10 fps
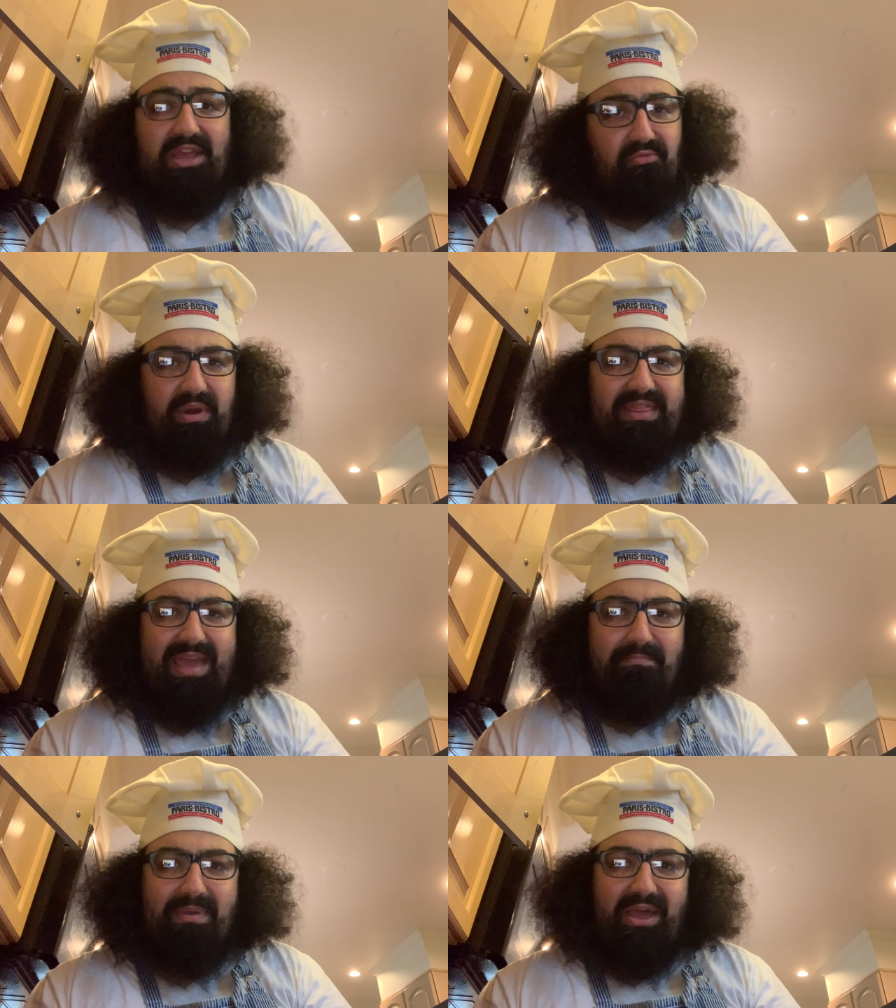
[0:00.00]
ring
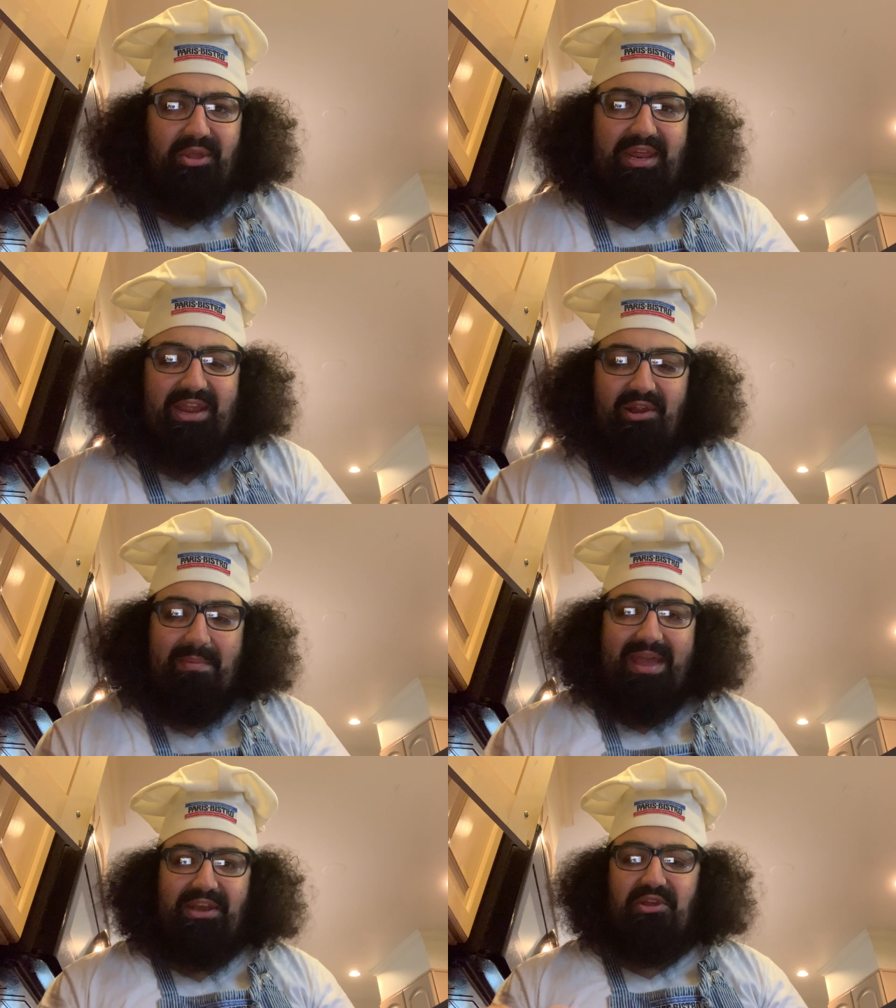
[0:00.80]
that bell to hear
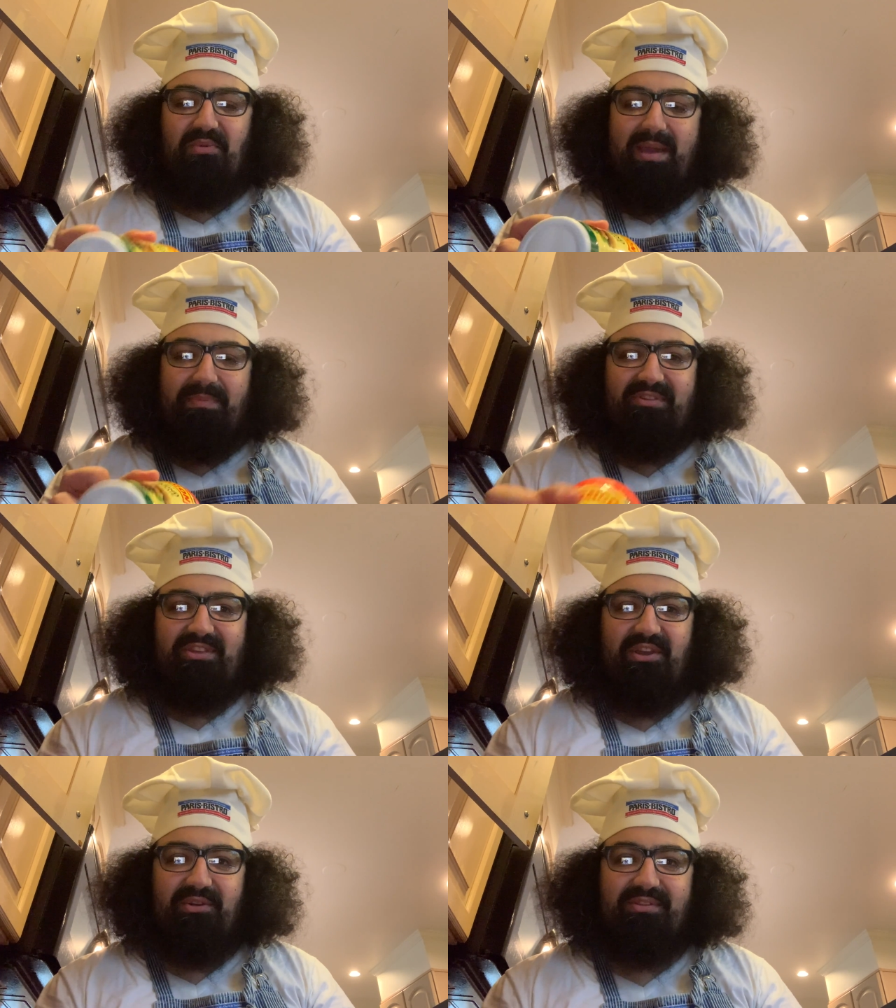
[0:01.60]
about new
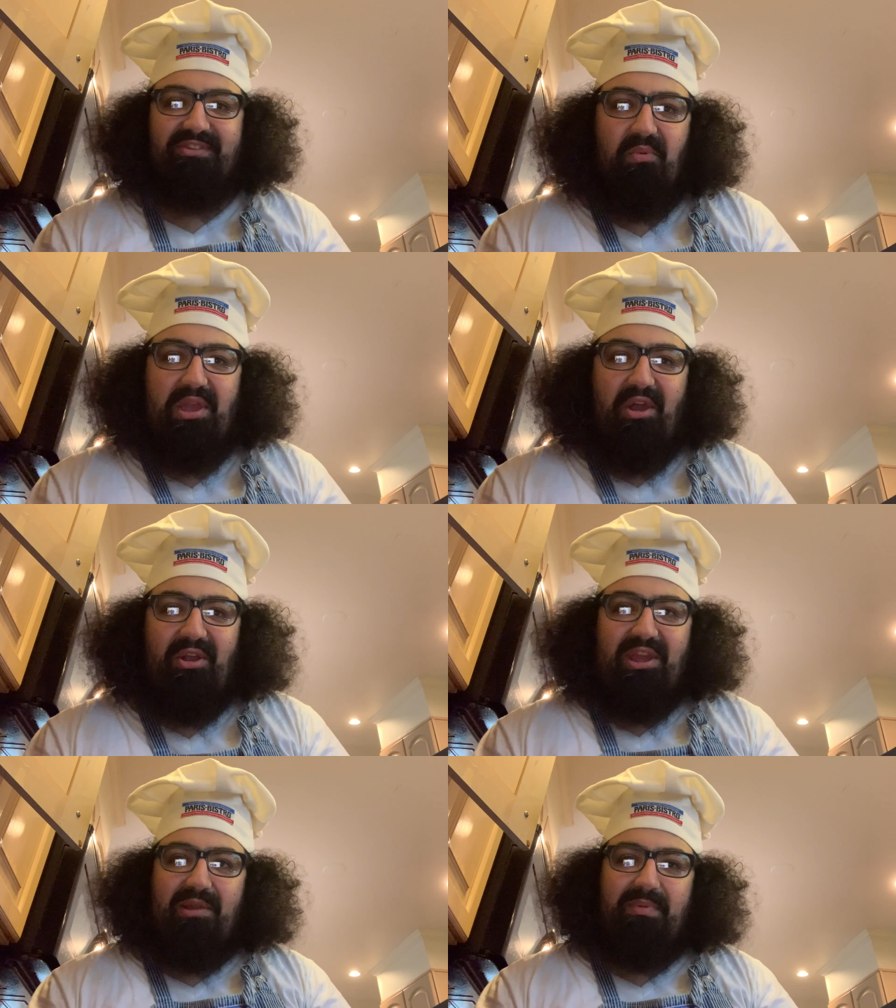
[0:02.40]
episodes. We are
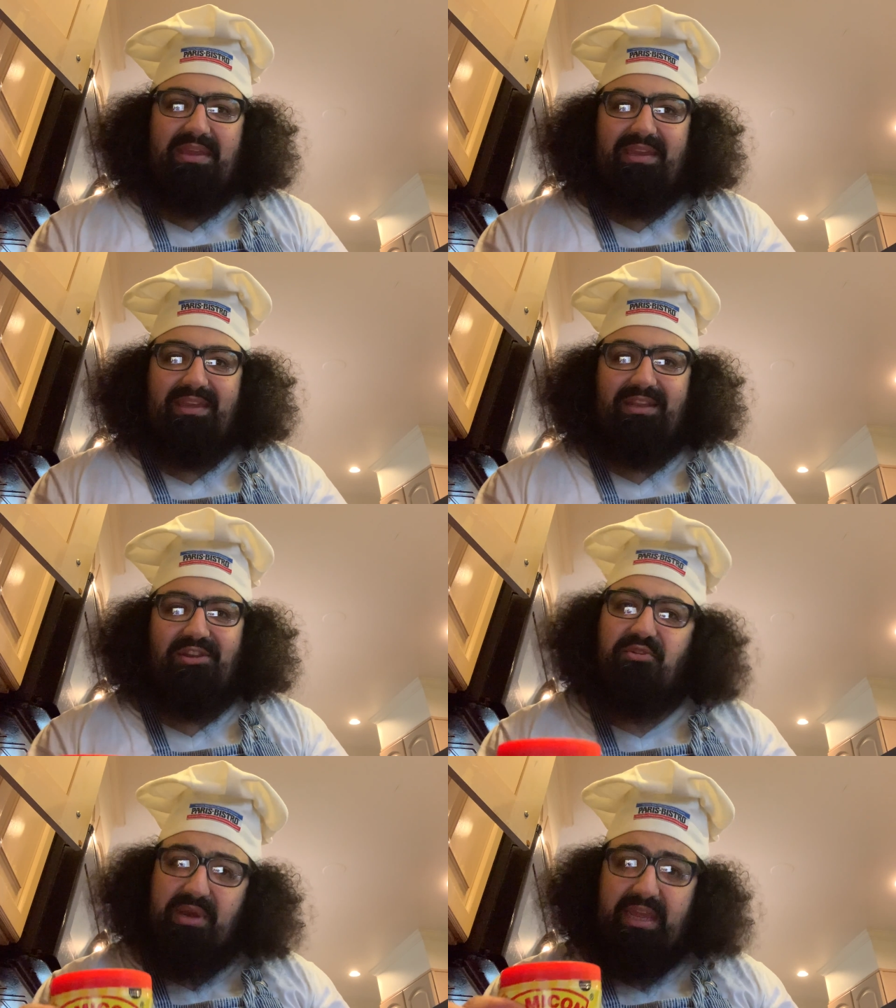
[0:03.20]
going to be doing a